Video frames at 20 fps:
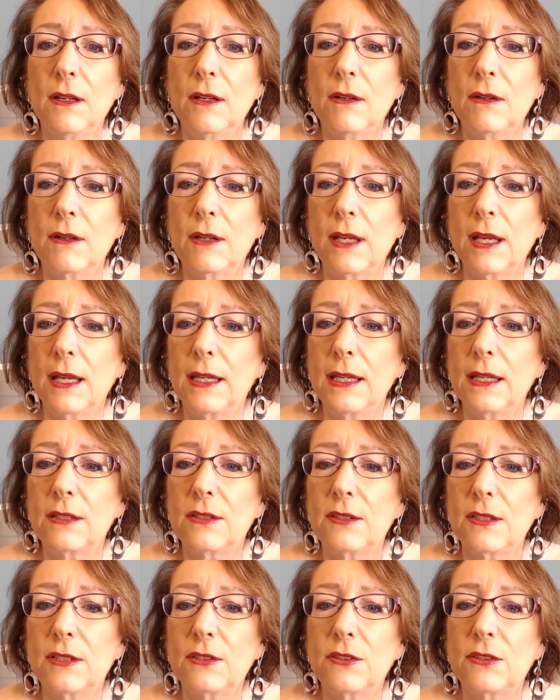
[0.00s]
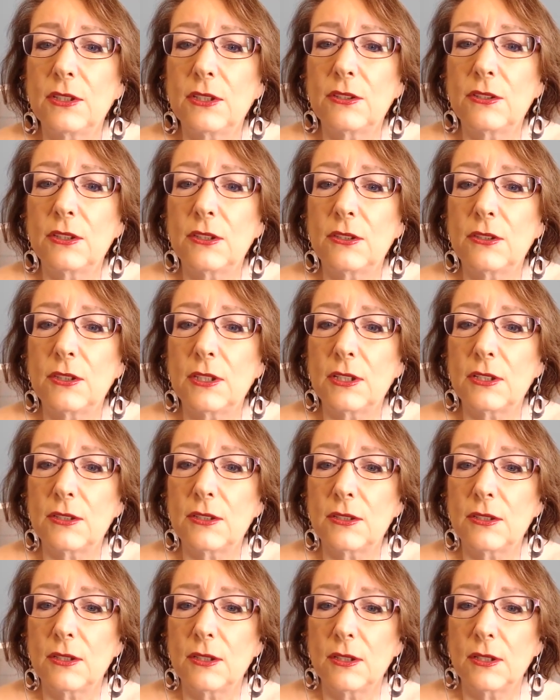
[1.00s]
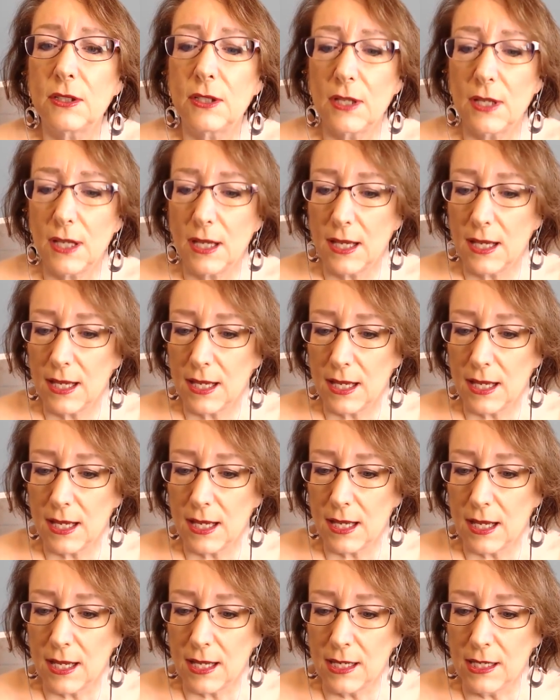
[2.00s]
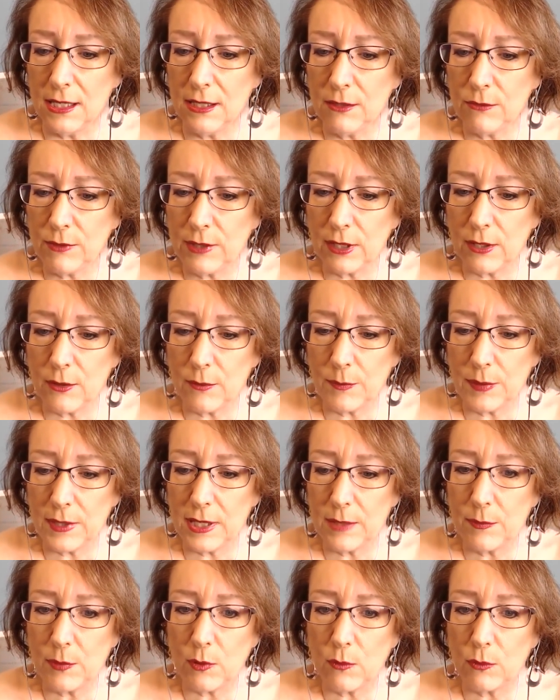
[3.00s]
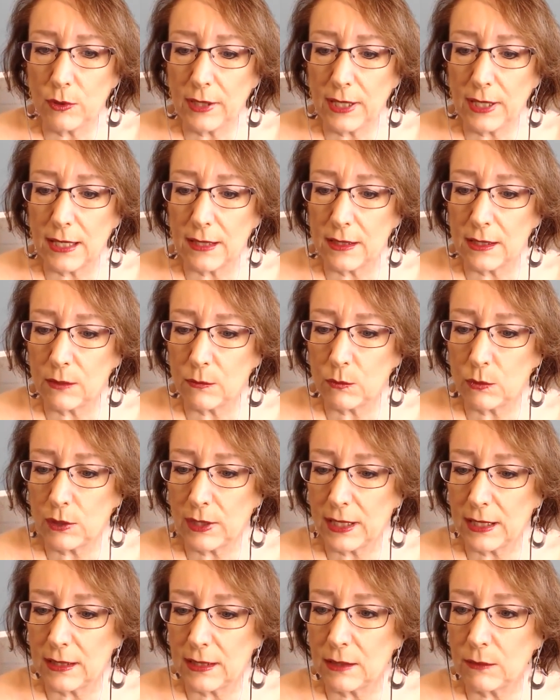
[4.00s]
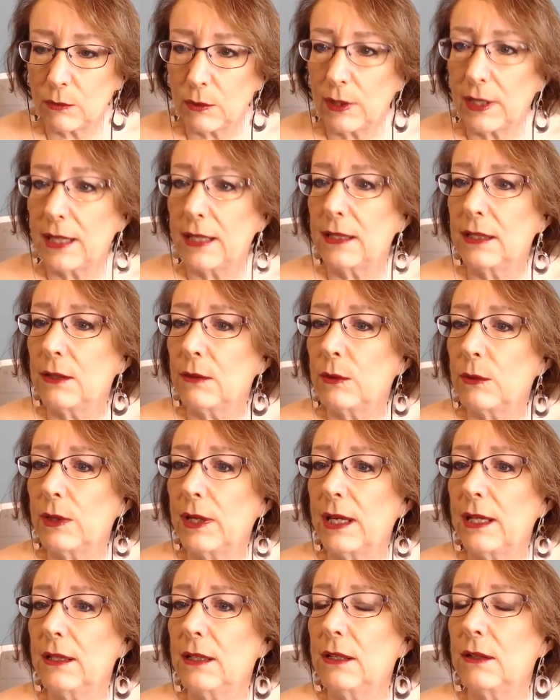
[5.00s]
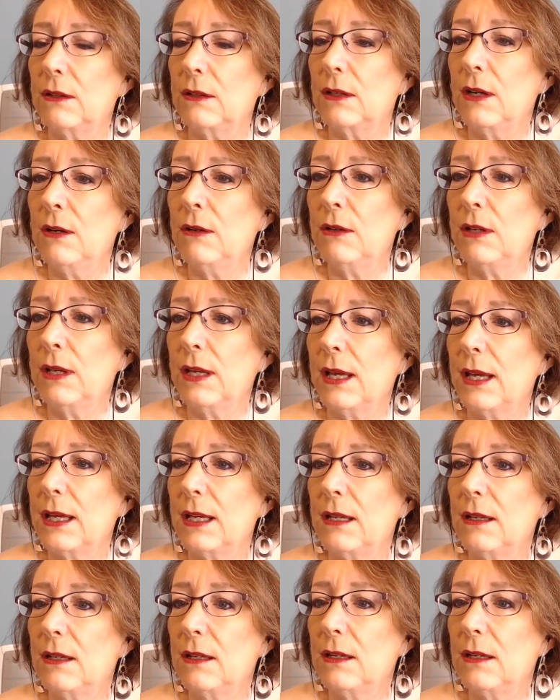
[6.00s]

Okay, yes, yes, yes, yes, yes. Here we go, people. We're getting there. We're getting there. We're getting there. We're getting there. Okay.